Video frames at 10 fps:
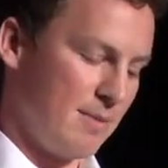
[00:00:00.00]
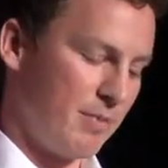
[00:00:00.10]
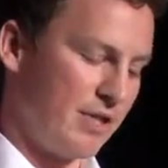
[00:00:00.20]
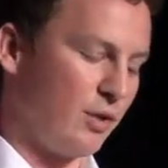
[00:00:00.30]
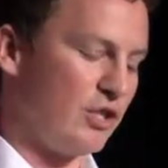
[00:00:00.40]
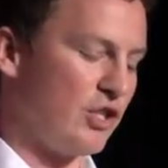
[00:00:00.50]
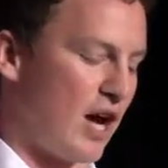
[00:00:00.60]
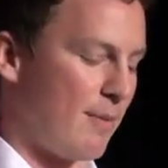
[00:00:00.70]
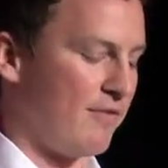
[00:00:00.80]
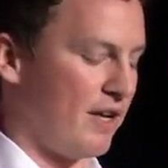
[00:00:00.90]
But the only
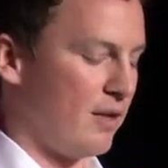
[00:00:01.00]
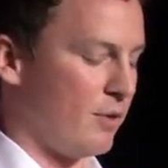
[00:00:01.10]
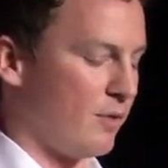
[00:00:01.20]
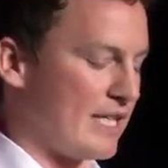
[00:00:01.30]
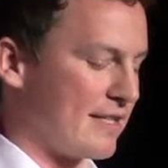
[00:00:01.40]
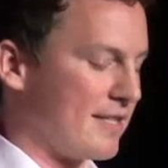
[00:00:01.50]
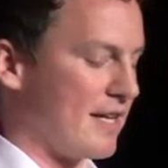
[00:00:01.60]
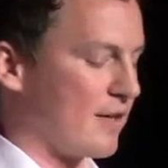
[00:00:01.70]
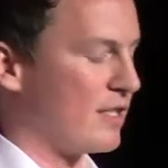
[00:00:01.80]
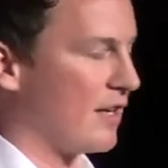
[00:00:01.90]
job available was as a
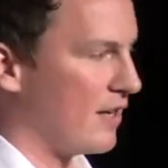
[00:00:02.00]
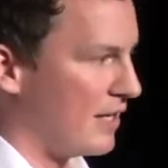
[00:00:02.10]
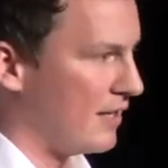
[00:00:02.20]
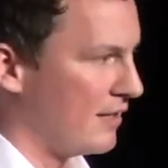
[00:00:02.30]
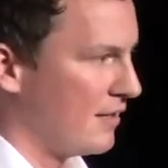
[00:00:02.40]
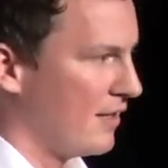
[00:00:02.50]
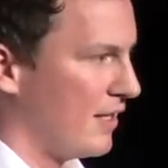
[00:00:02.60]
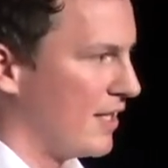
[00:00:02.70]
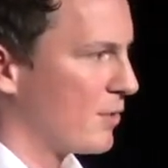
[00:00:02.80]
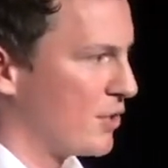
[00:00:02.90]
secretary.
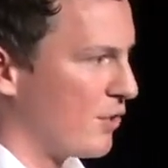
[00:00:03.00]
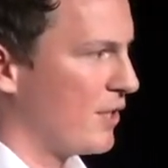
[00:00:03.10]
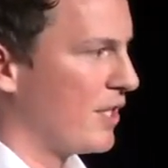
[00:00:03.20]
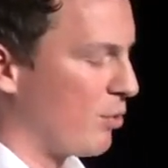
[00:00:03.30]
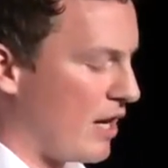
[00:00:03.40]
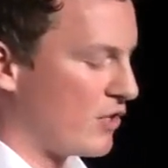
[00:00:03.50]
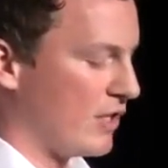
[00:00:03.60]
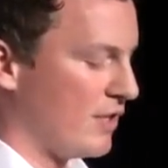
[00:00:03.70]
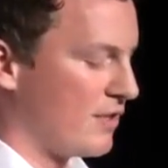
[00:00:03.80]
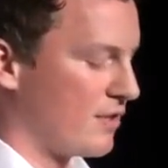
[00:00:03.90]
And this was during the
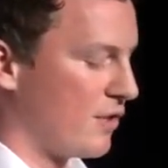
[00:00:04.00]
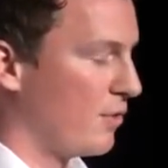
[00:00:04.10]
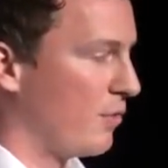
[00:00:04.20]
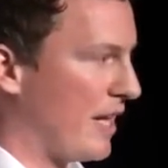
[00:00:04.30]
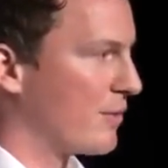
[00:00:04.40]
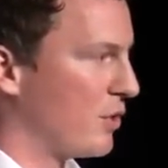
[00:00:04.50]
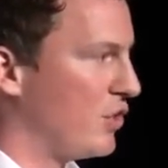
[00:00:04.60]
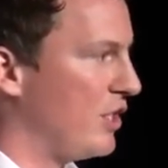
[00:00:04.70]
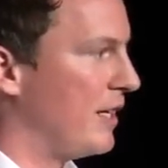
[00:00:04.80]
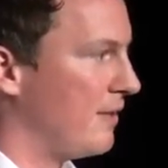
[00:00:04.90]
Depression, so that's what
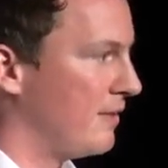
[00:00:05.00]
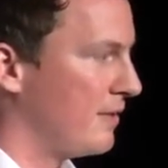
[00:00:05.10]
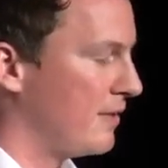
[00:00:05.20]
she did.